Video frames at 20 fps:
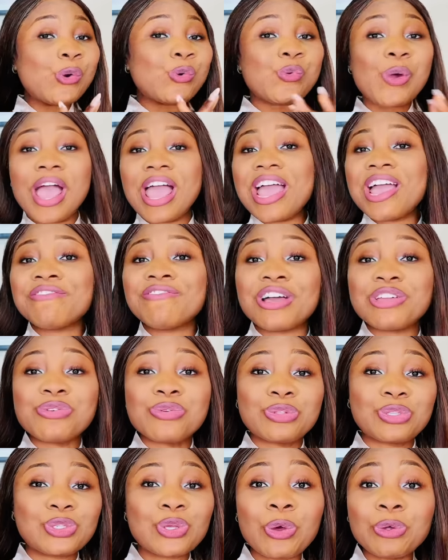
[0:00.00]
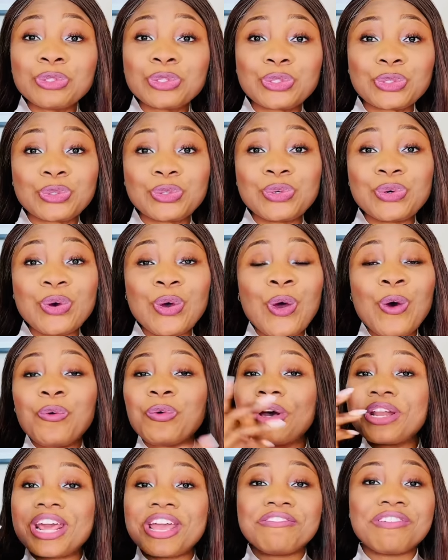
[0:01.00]
wherever you turn to,
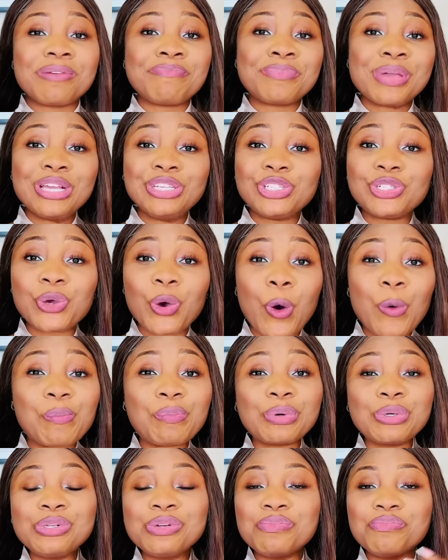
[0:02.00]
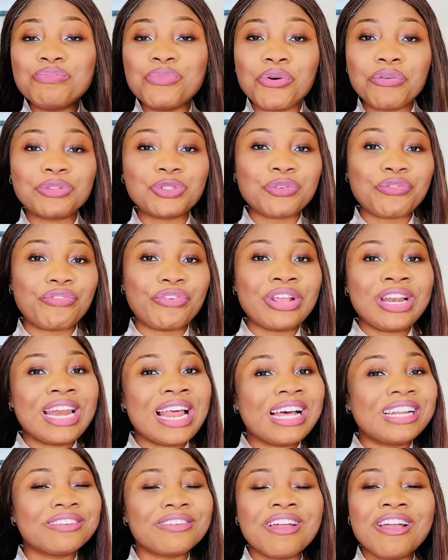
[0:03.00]
whatever page you open, move to
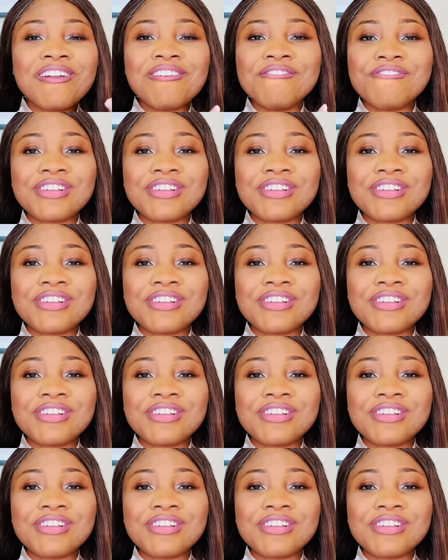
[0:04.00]
Finland,